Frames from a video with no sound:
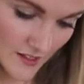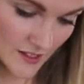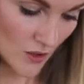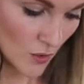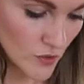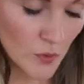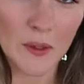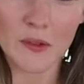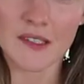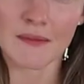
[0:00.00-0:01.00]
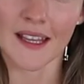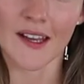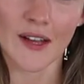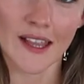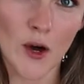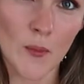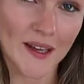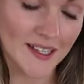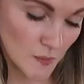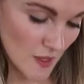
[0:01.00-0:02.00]
And it also bulks the meal out a little
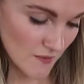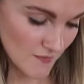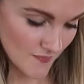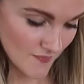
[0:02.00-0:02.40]
bit as well.